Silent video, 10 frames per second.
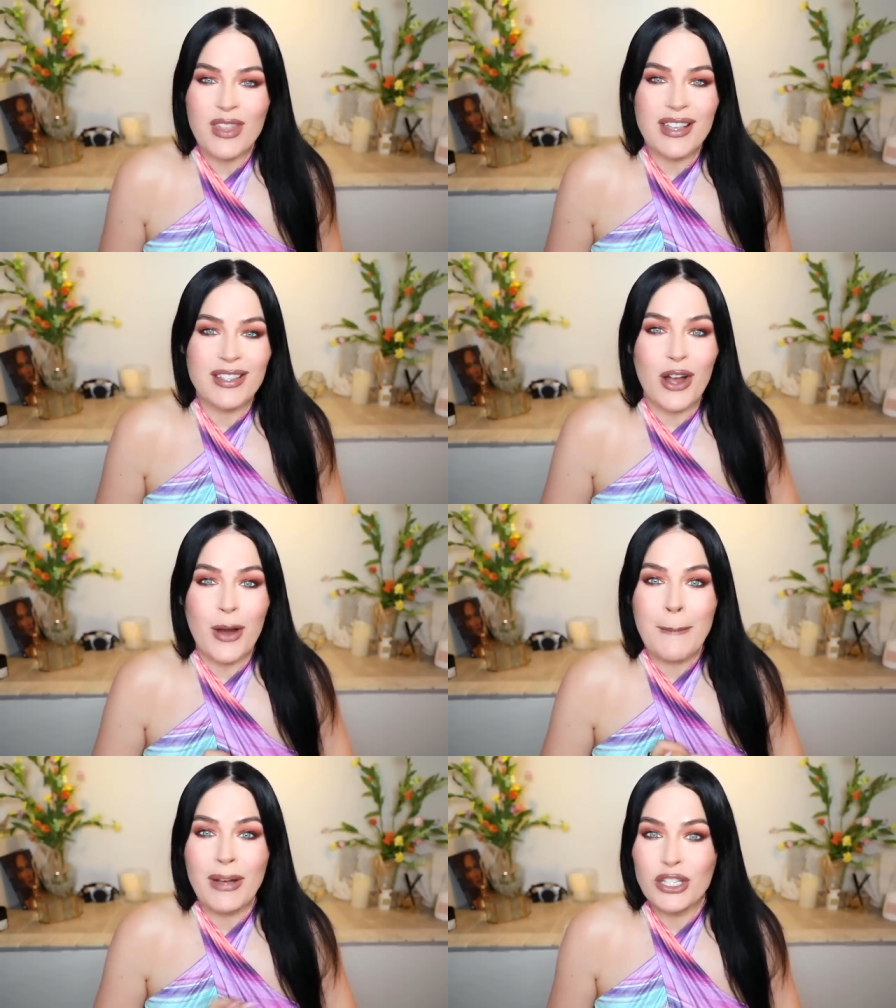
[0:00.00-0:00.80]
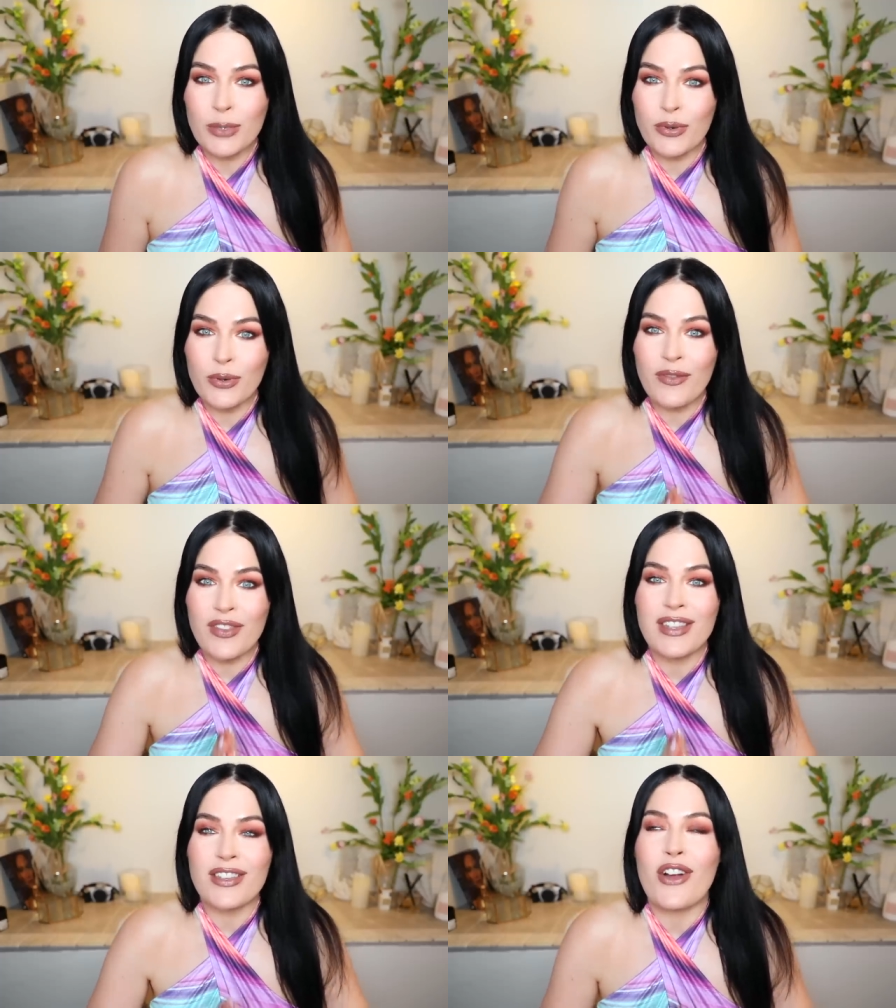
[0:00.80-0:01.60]
These are budge proof.
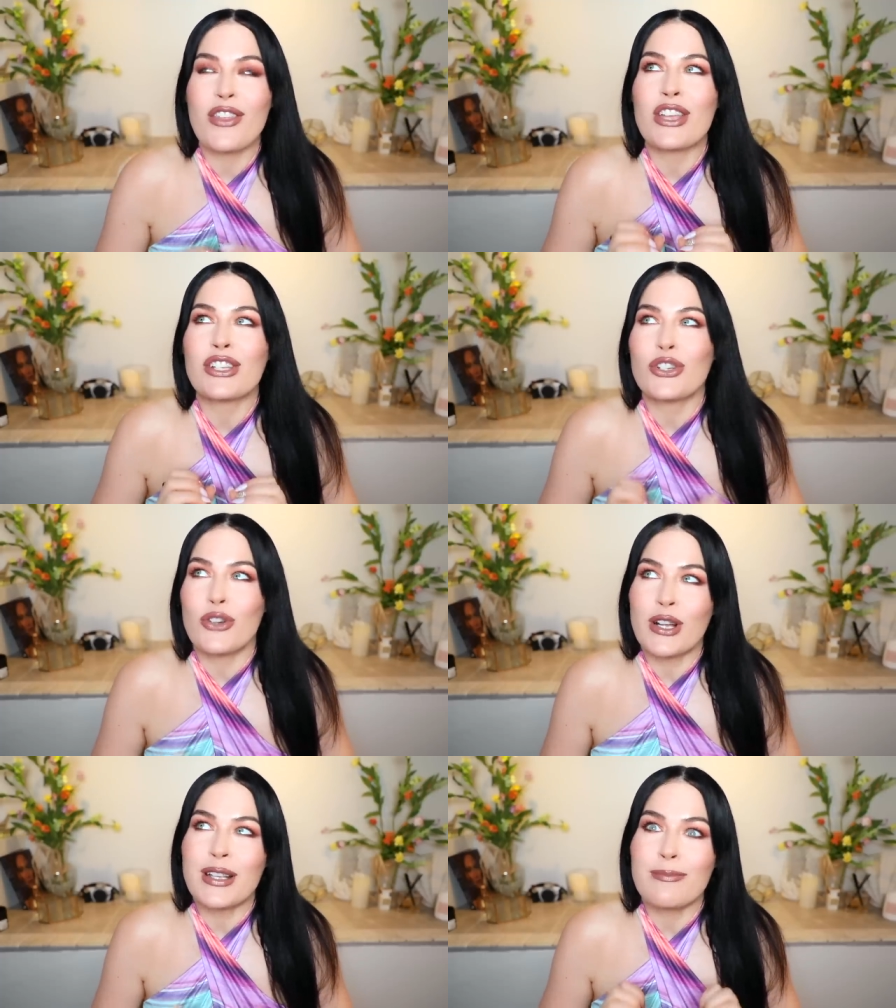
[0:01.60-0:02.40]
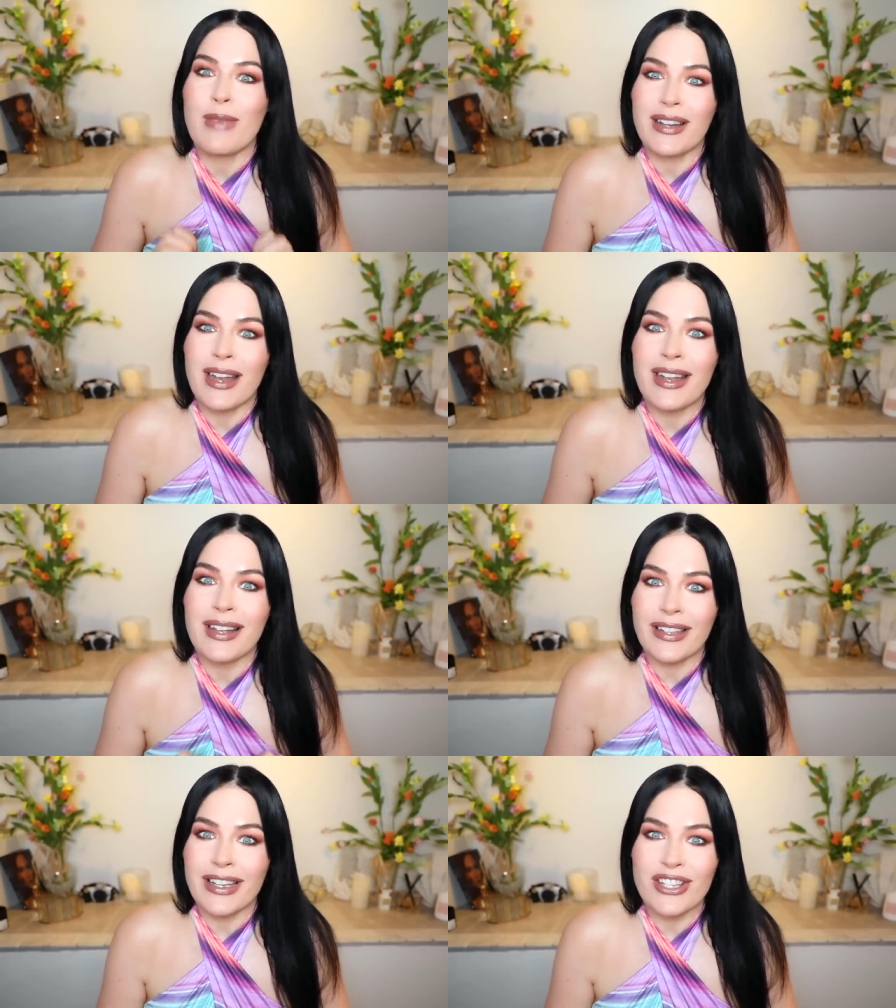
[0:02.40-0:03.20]
These are the strongest
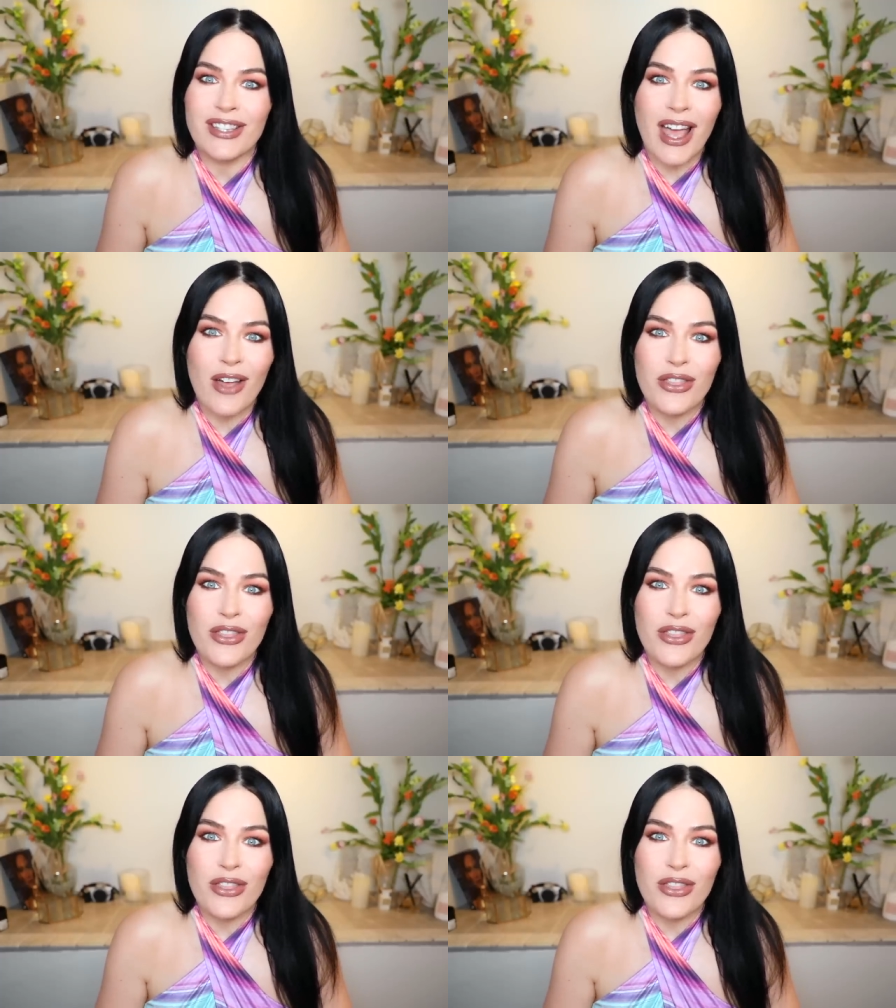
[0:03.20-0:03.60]
magnetic lashes out